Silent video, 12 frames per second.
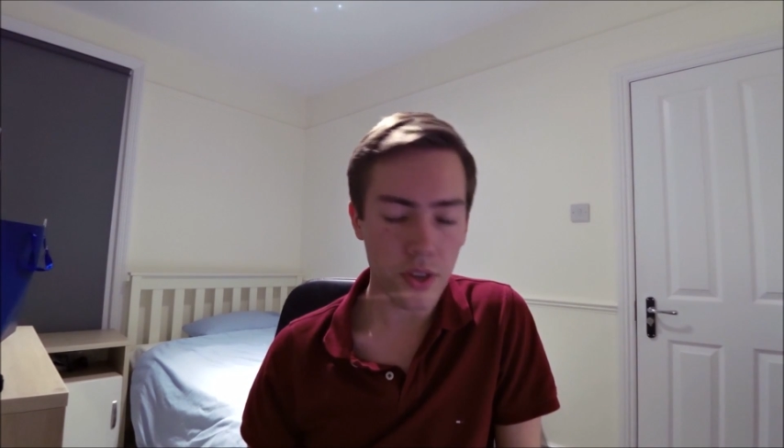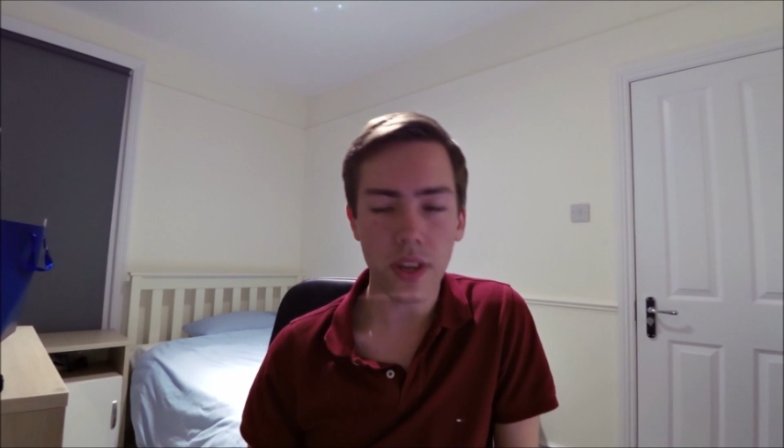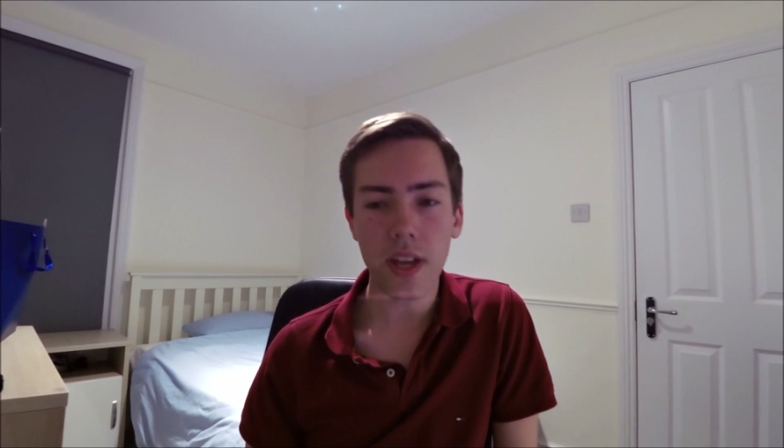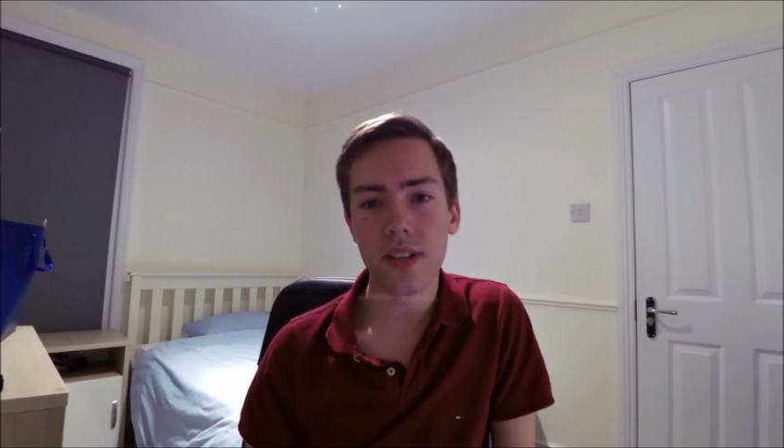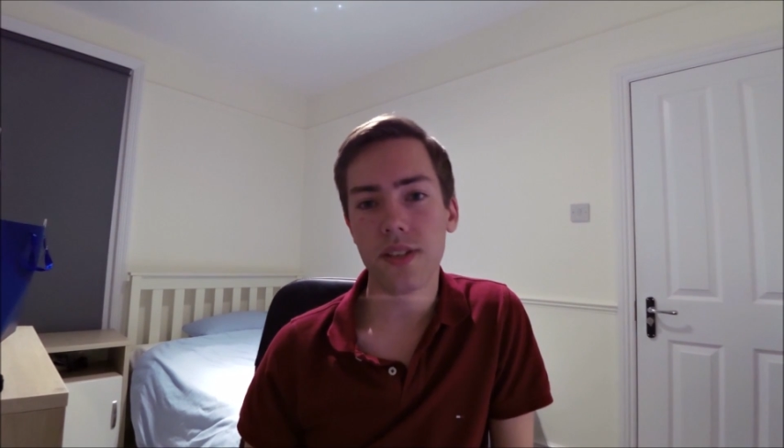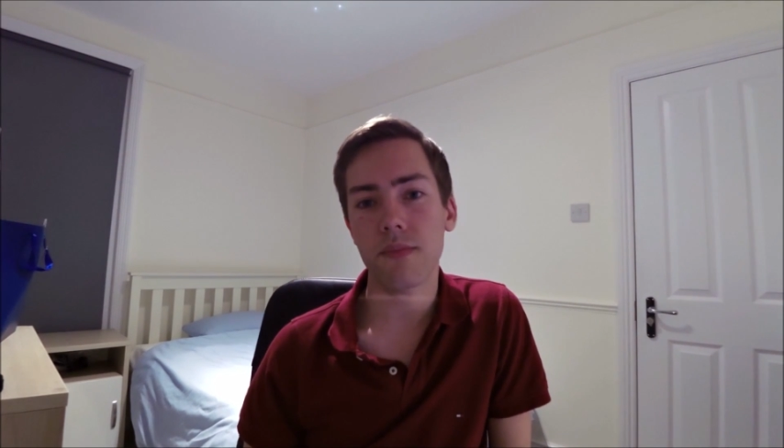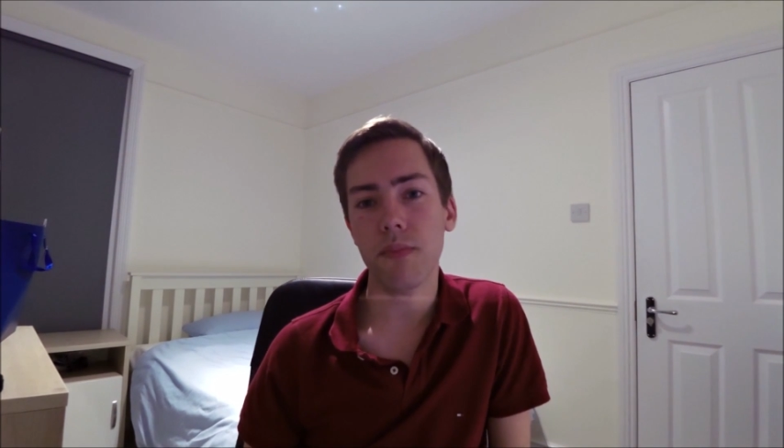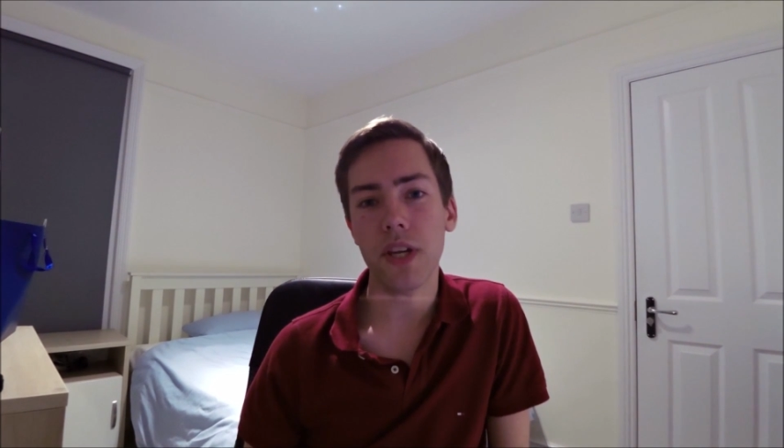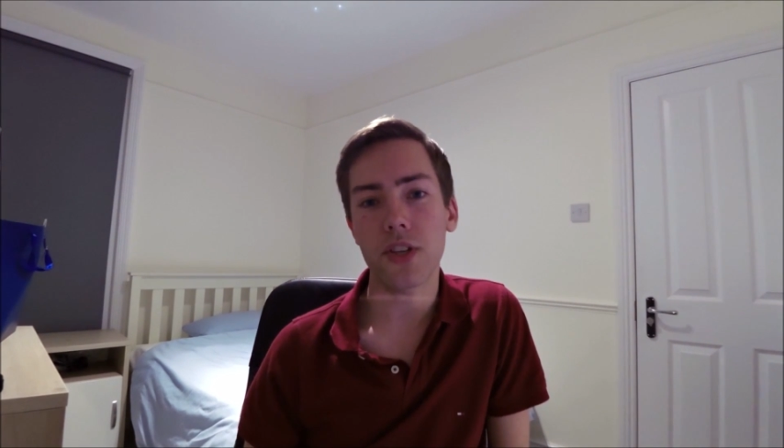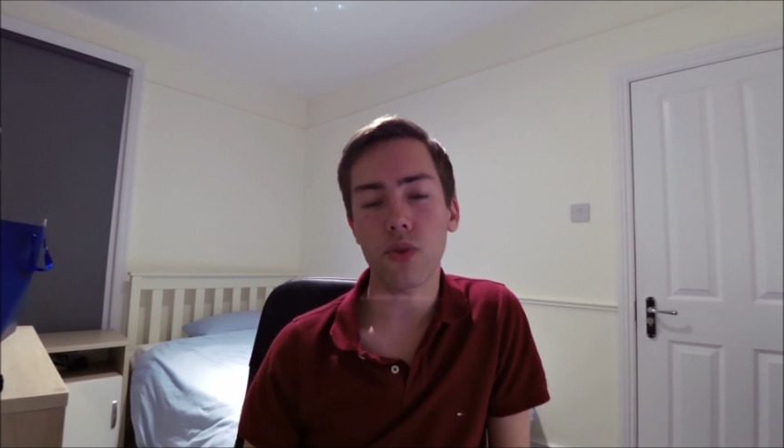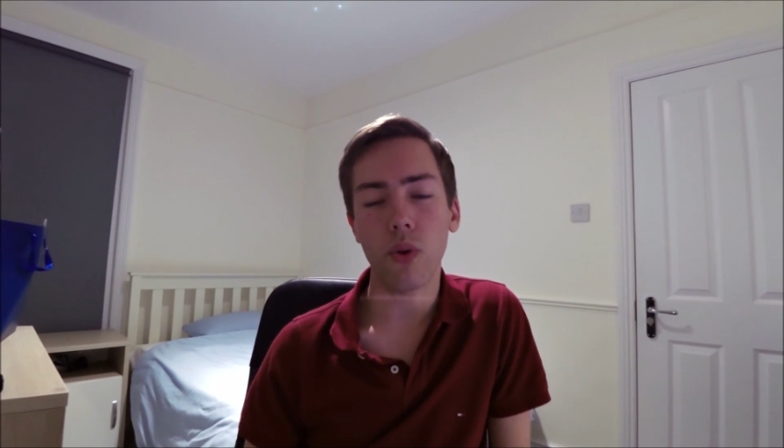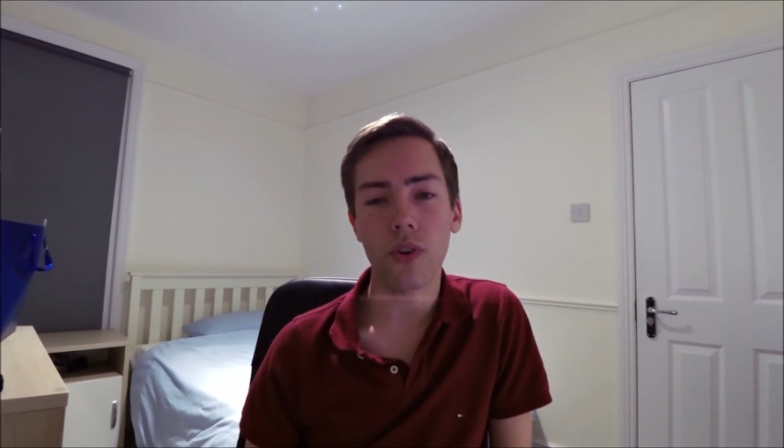So that's
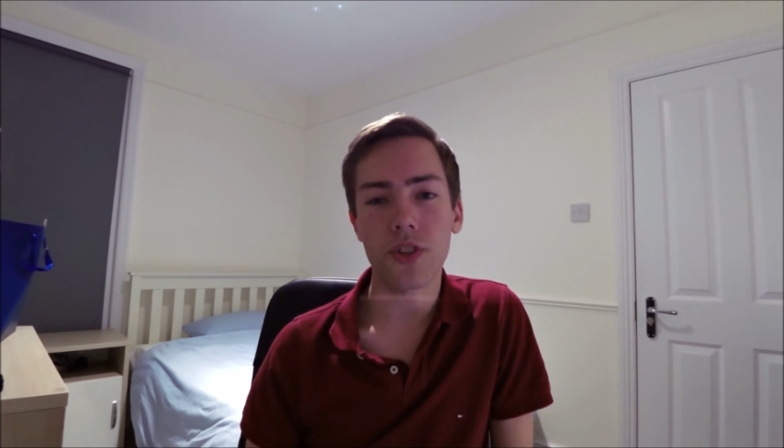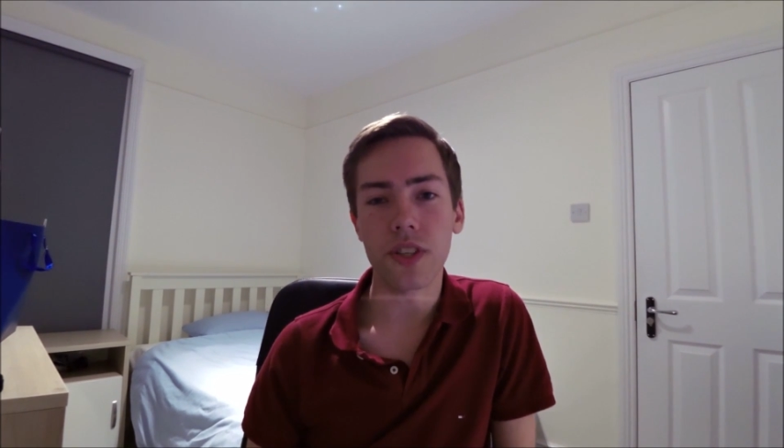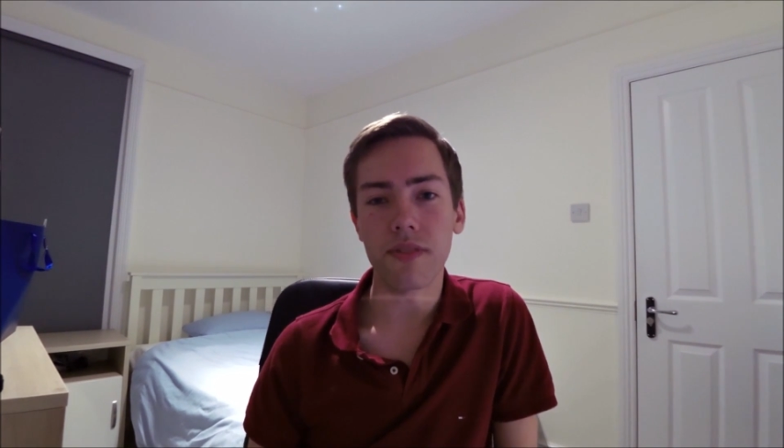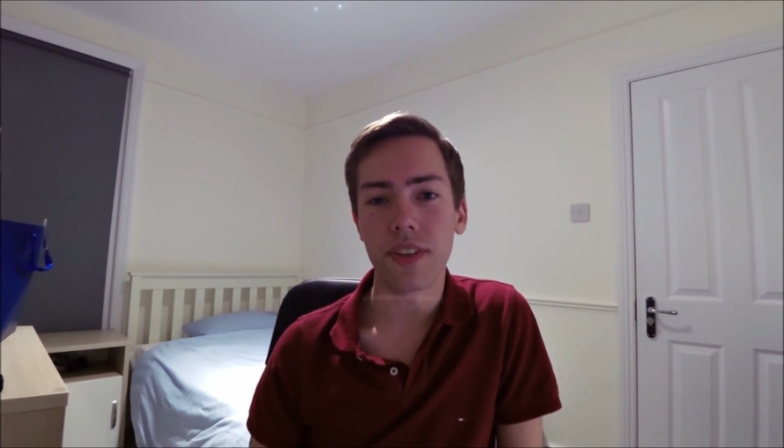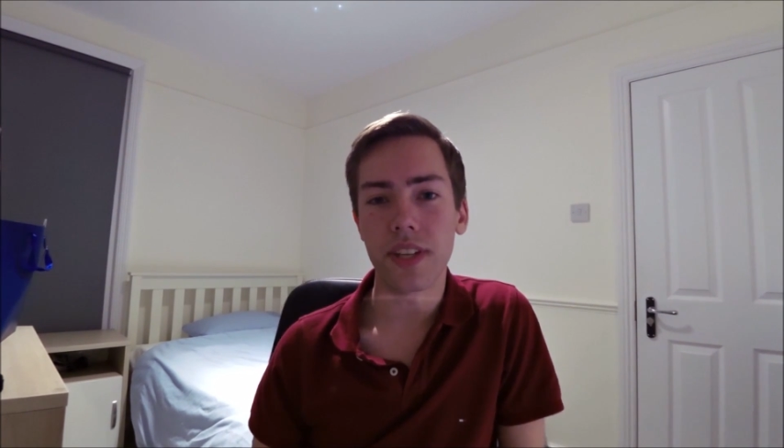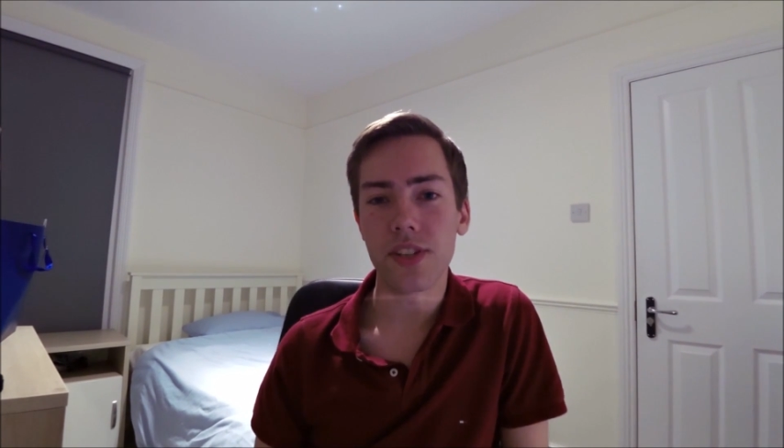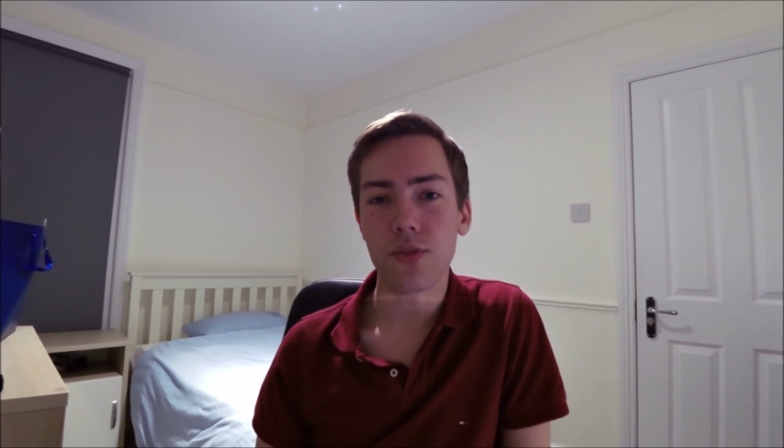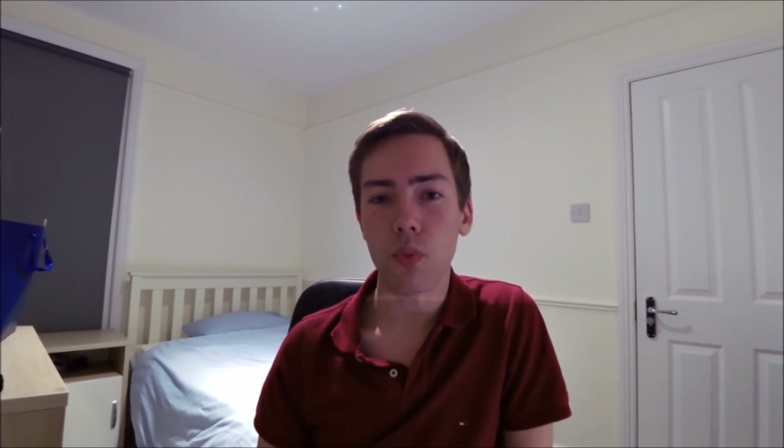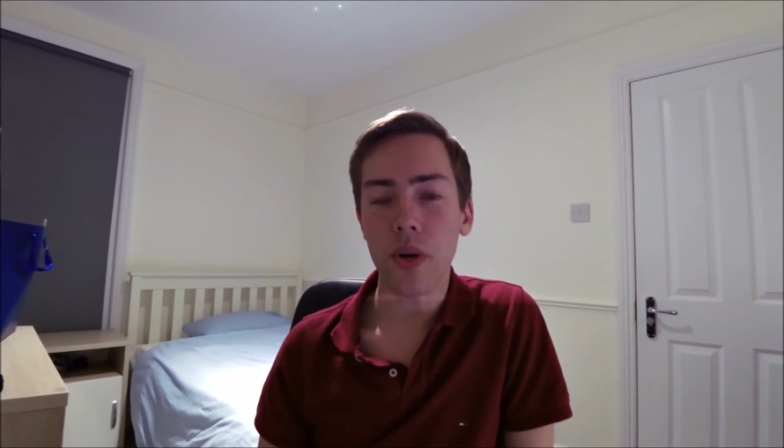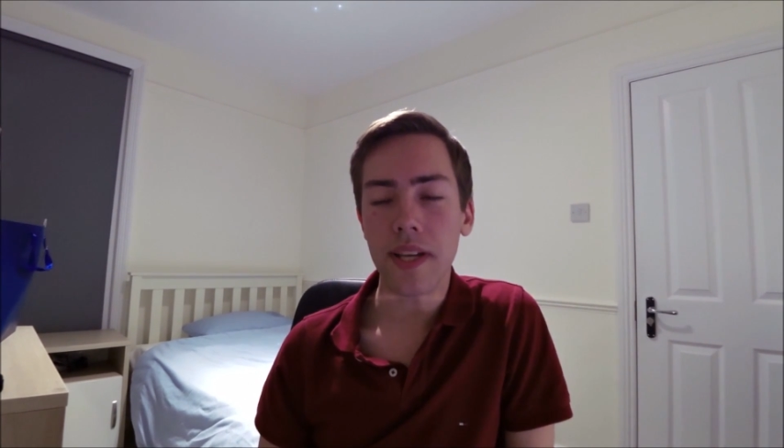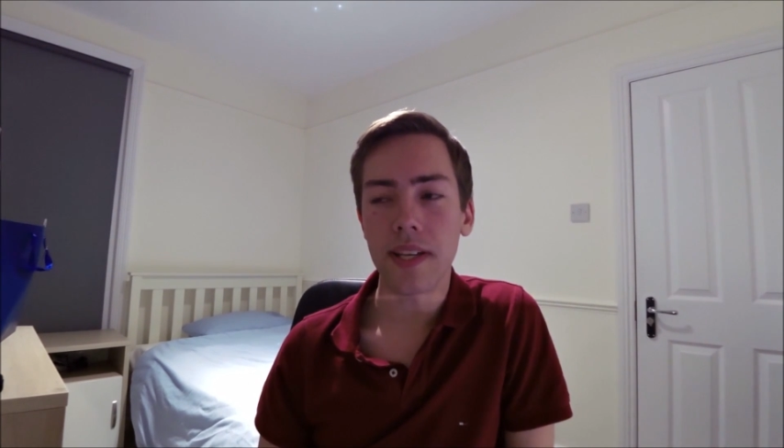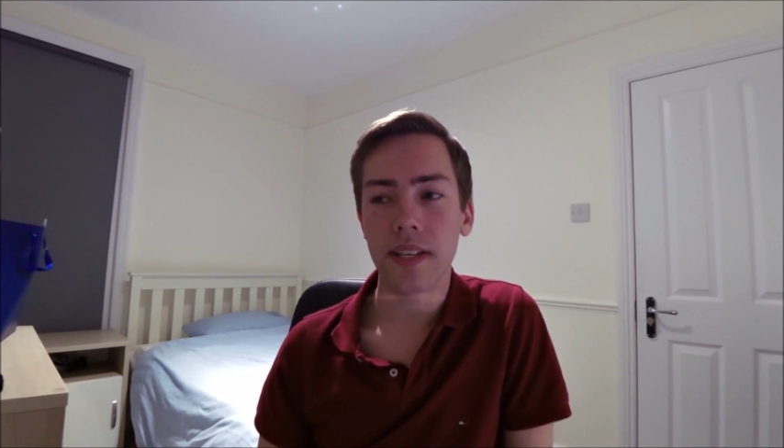meteorology for
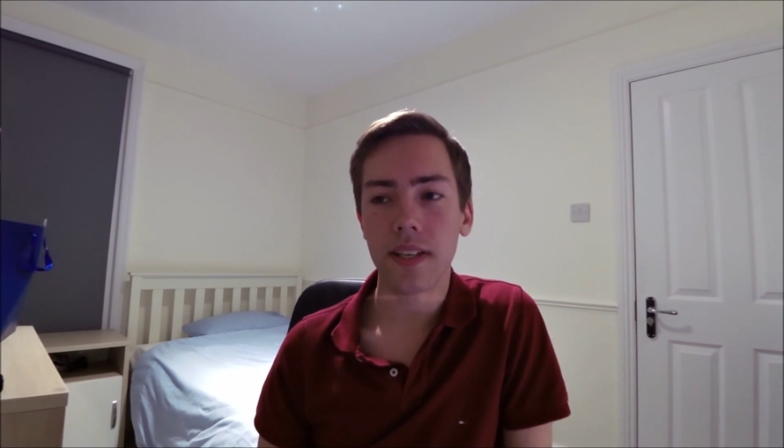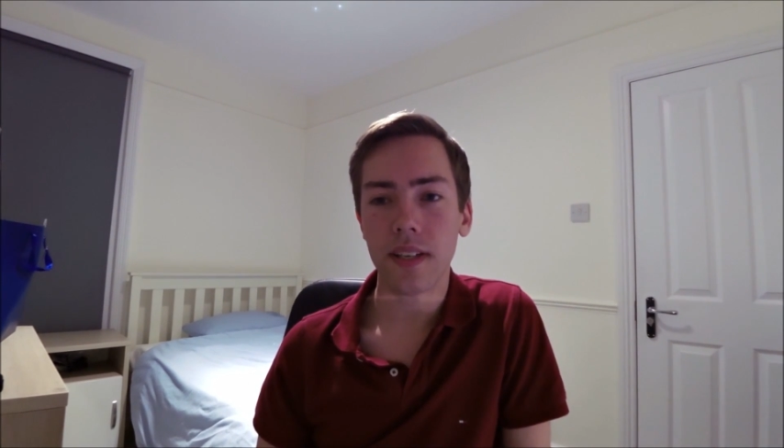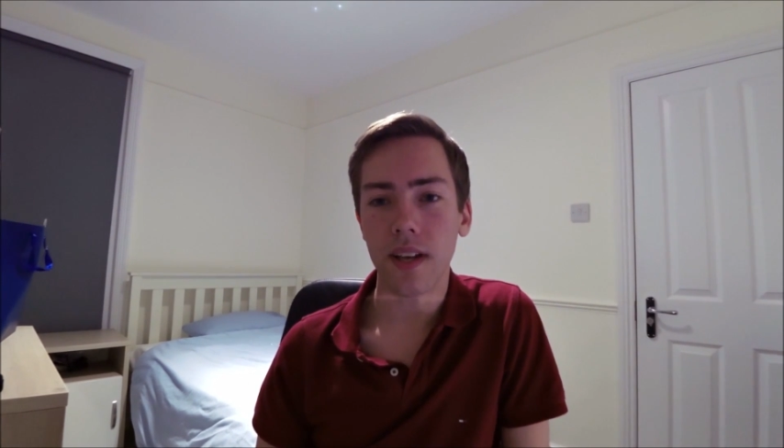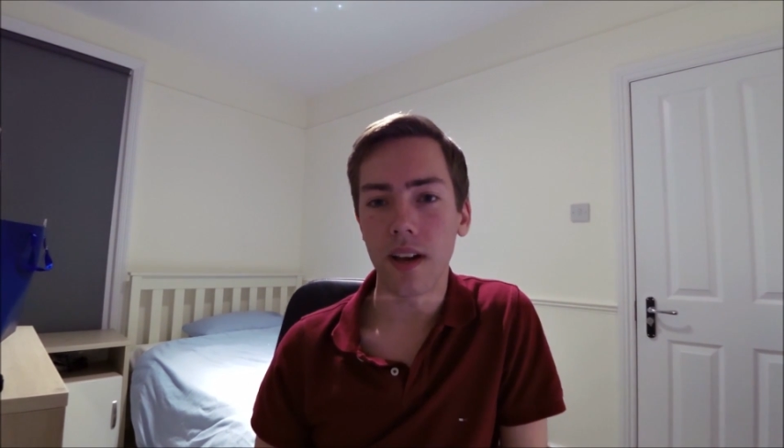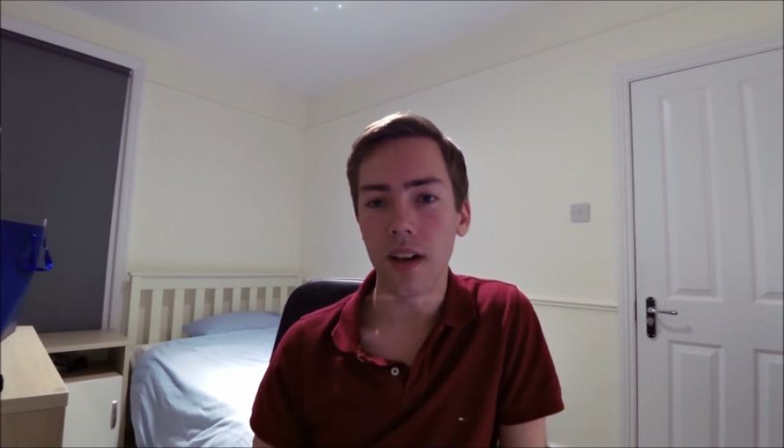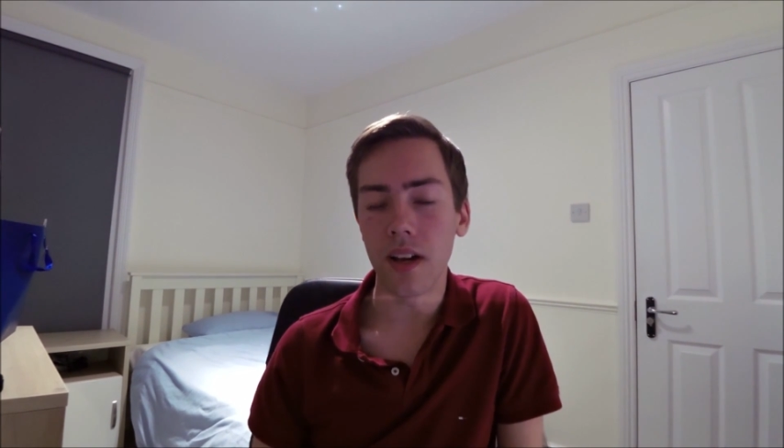this week.